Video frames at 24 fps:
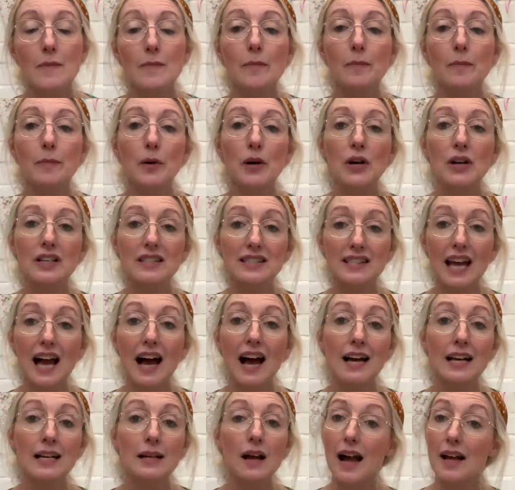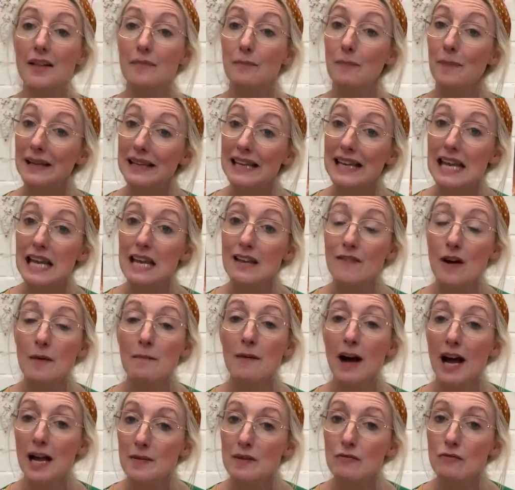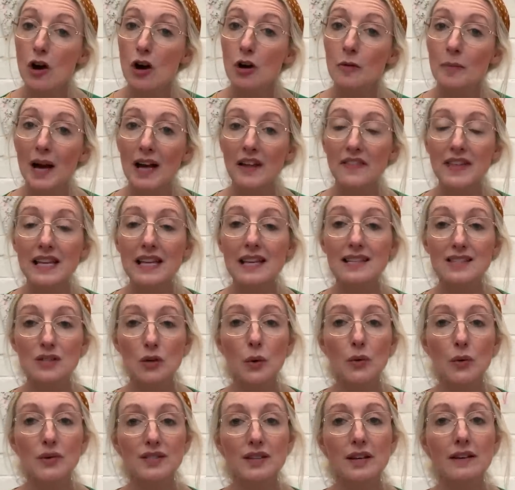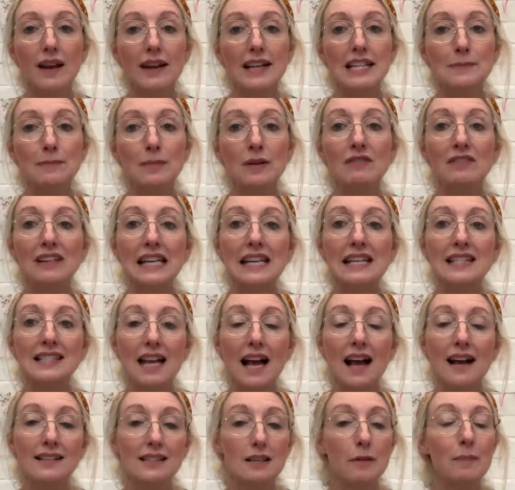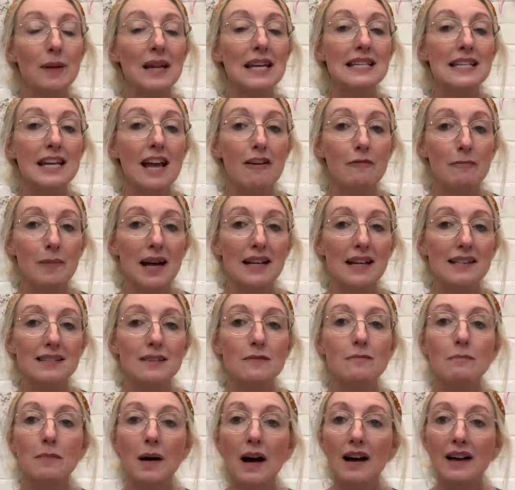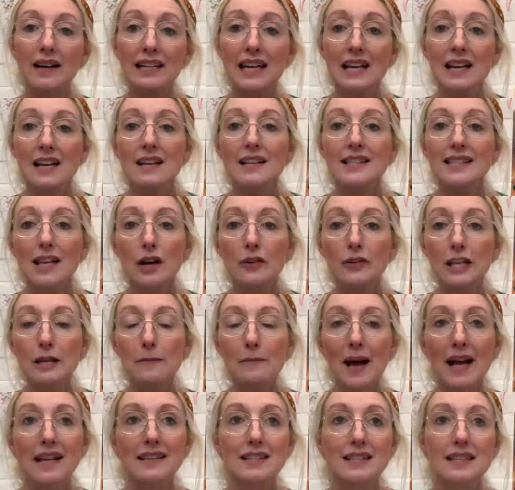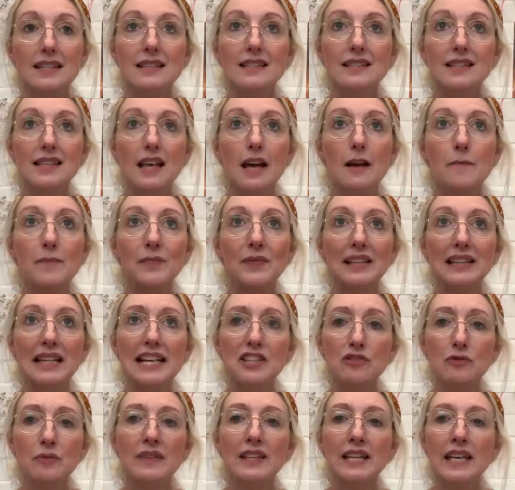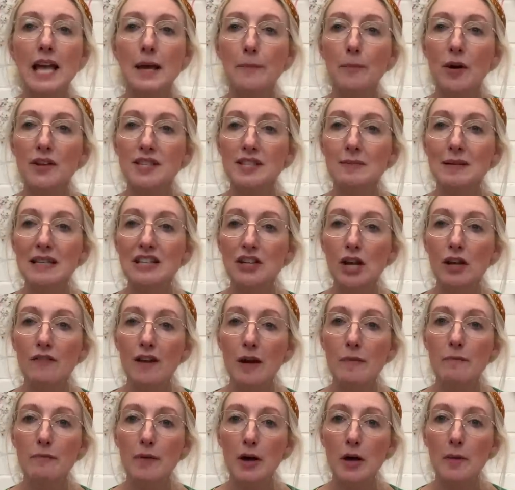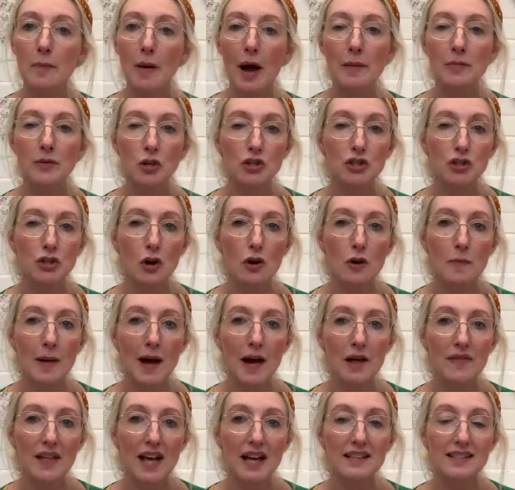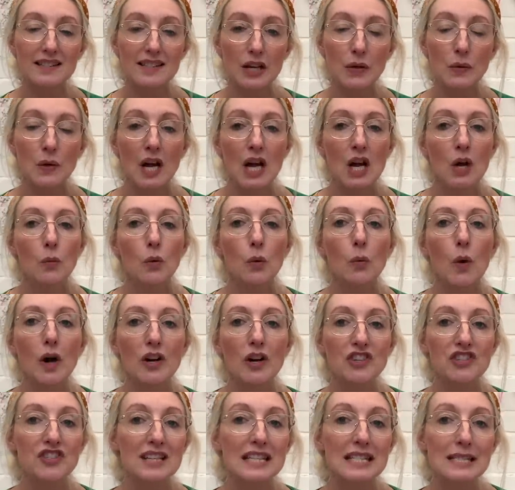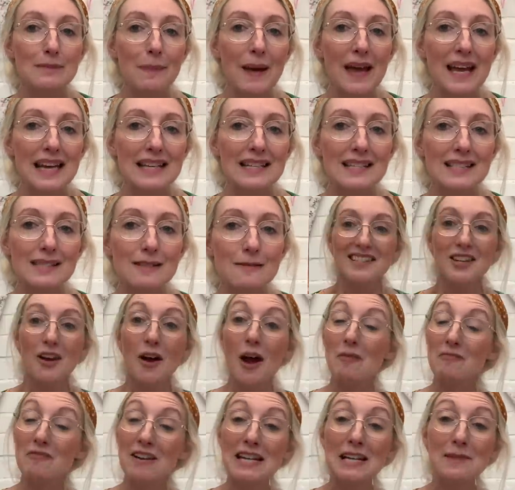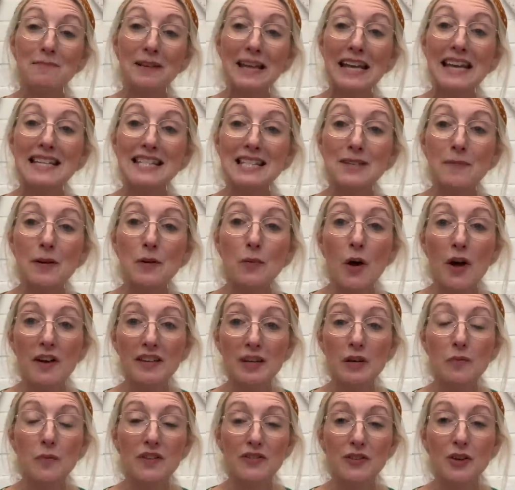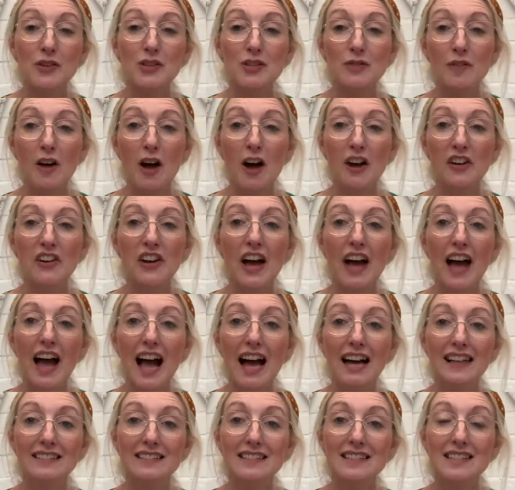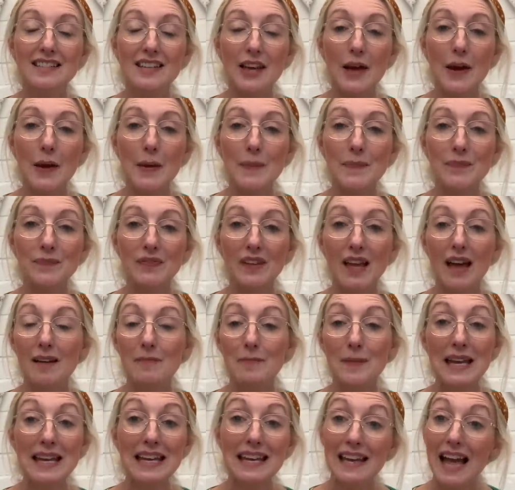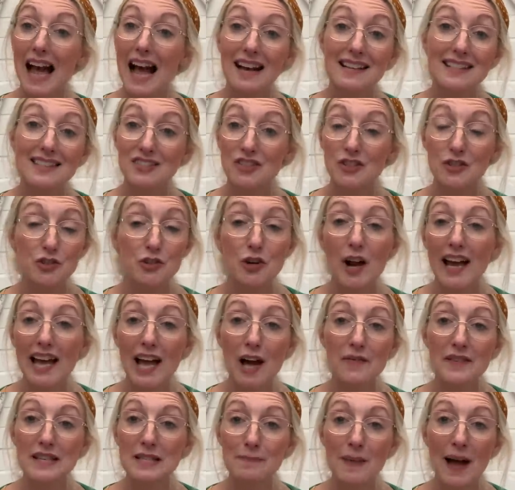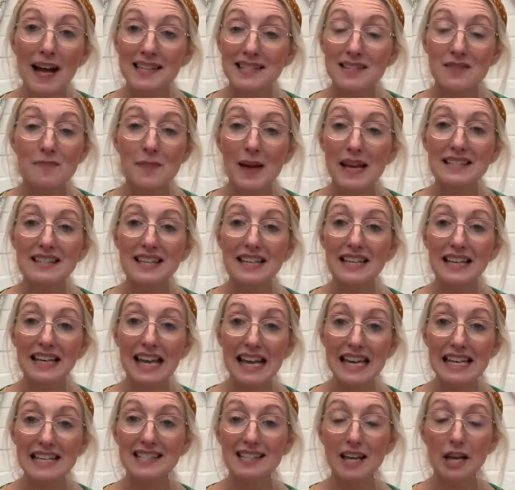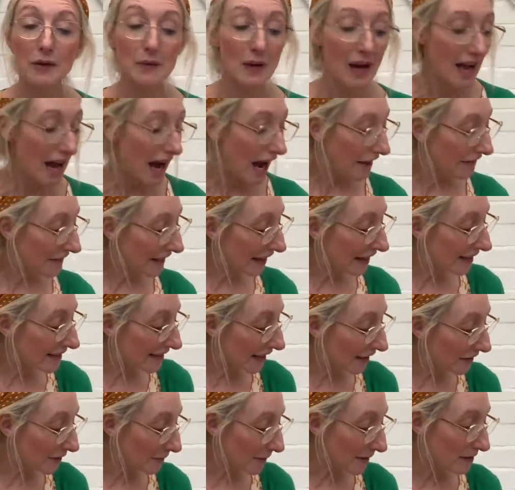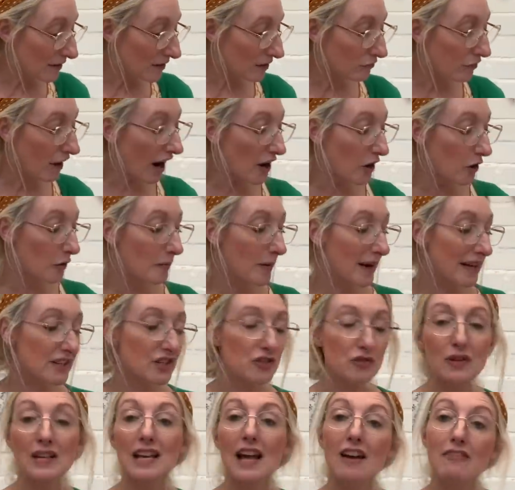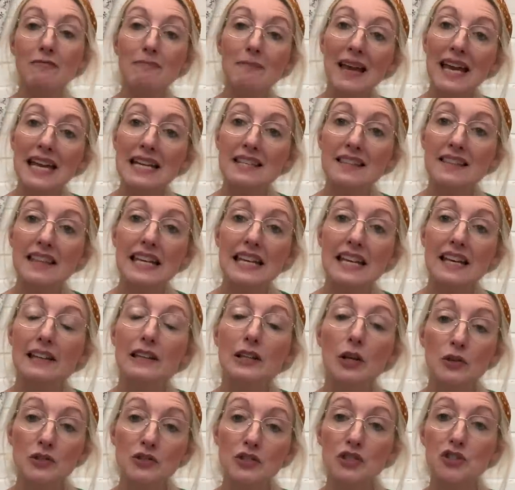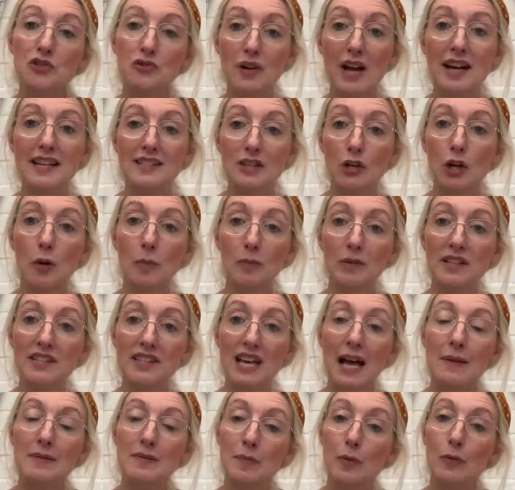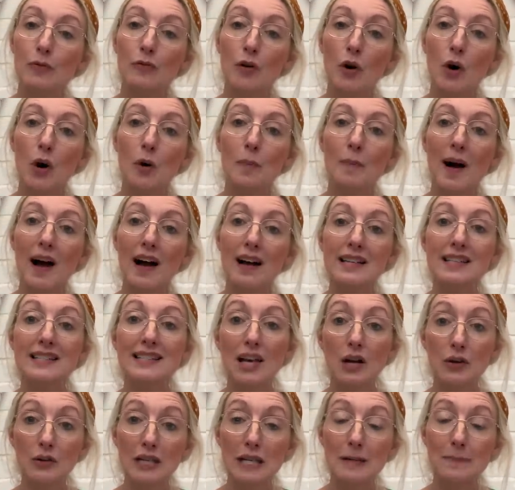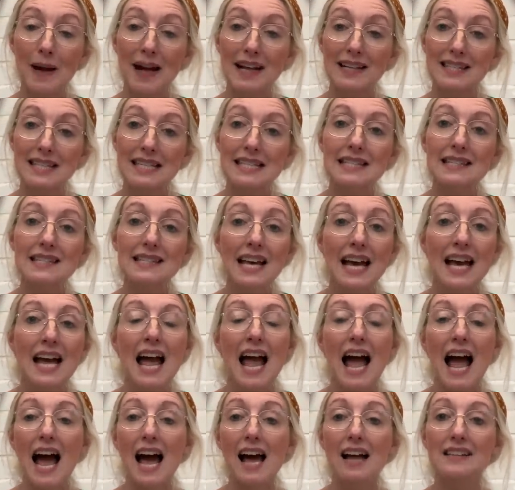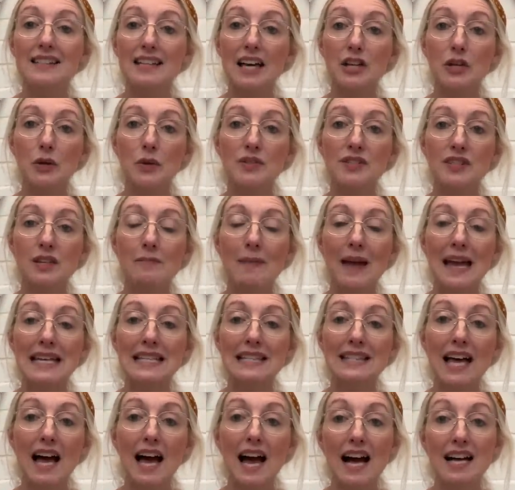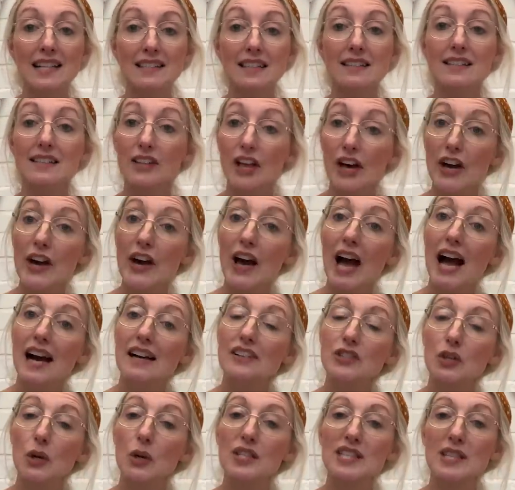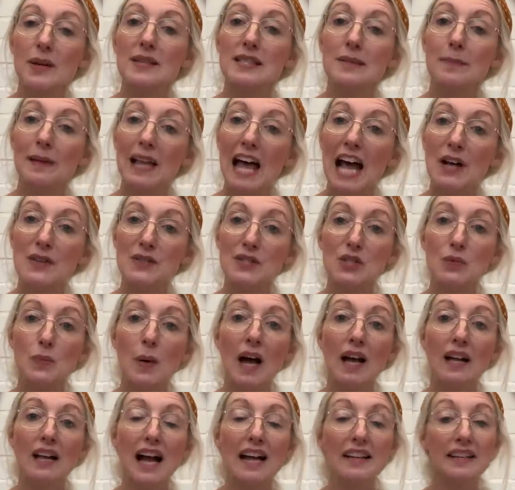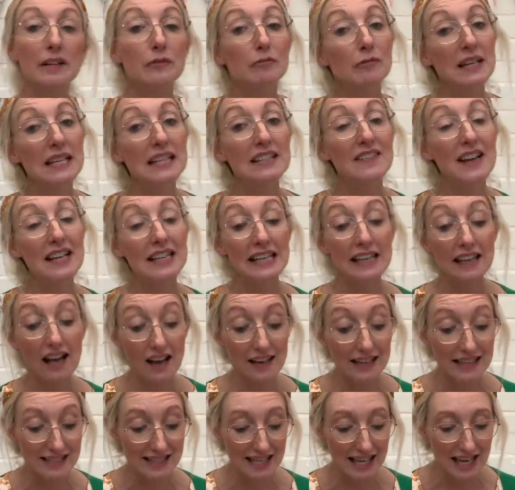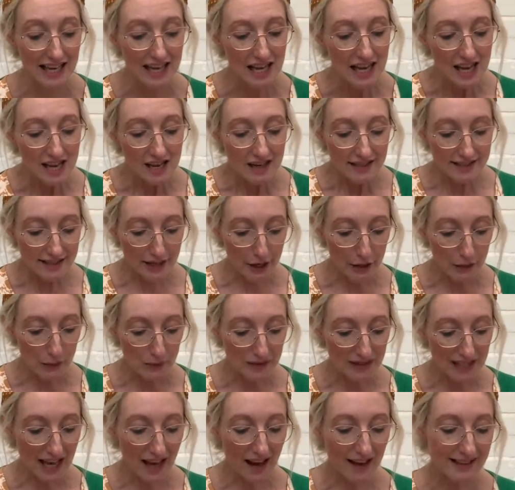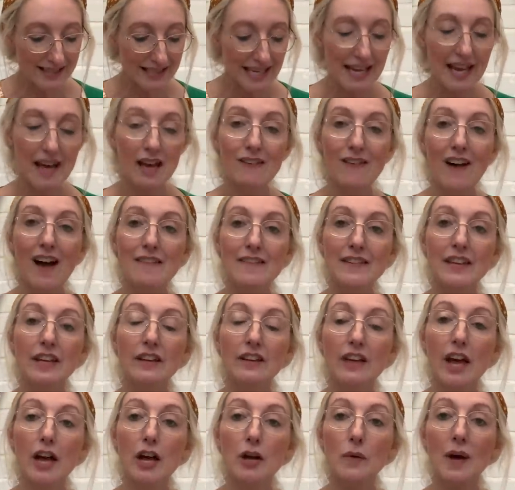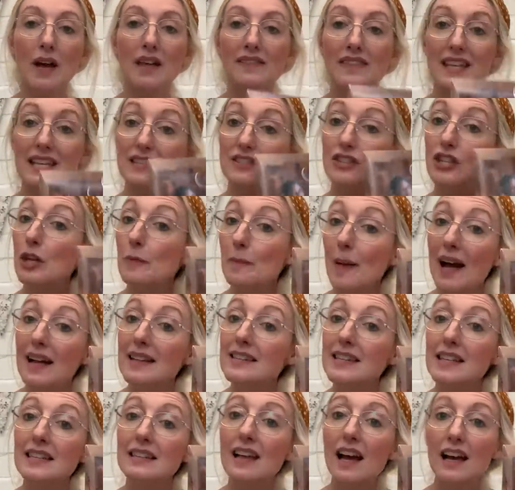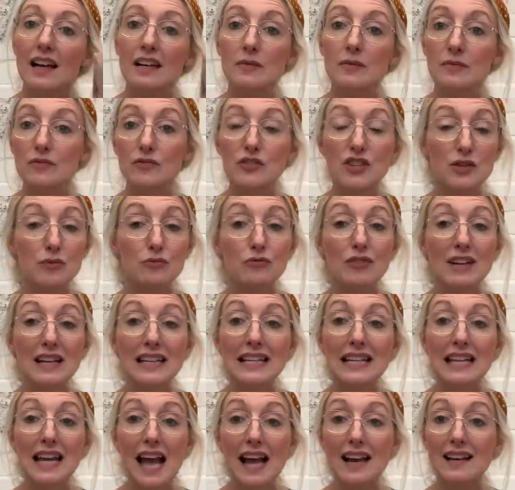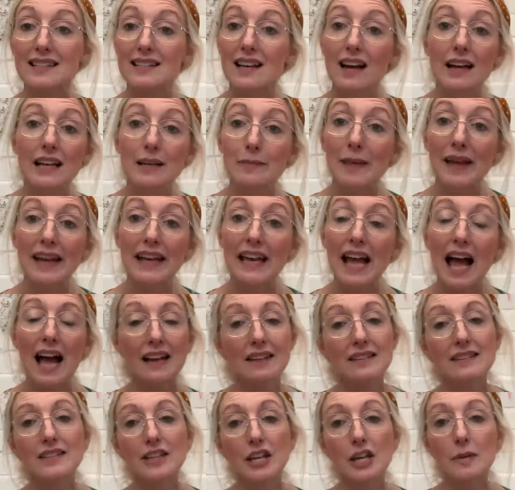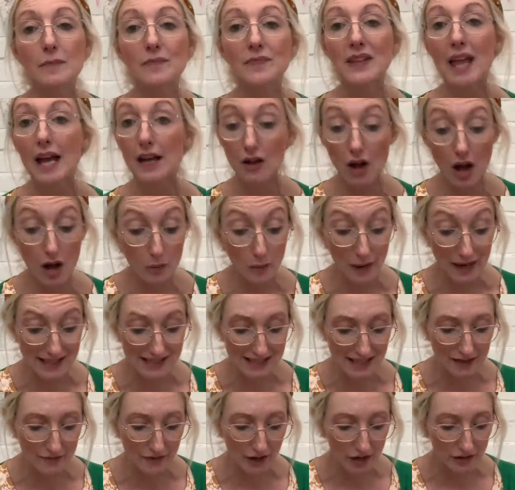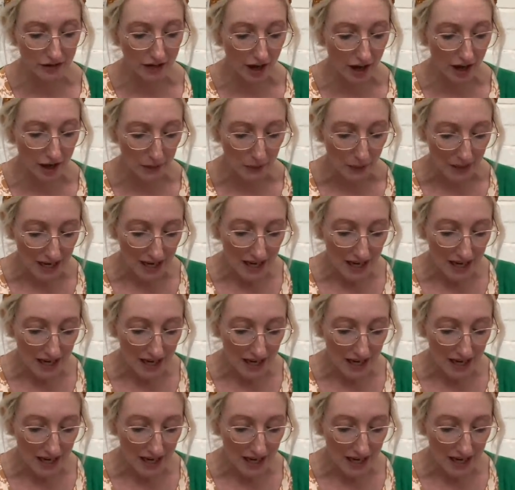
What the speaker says: But I believe, I might be wrong, but I think it's also going to be released as a PDF pattern by Selkie Patterns later in the year, possibly November, but I'm not sure about that. So we'll watch this space. So I'm really pleased to be working with Husqvarna and being asked to try out this pattern, basically. So I think it's going to be right up my street. I've made the London dress a couple of times before by Selkie Patterns, and I also made that as a skirt and also as a blouse as well, and I really, really liked it. So the idea of having a go at this new pattern just really excites me, and yeah, can't wait to give it a go.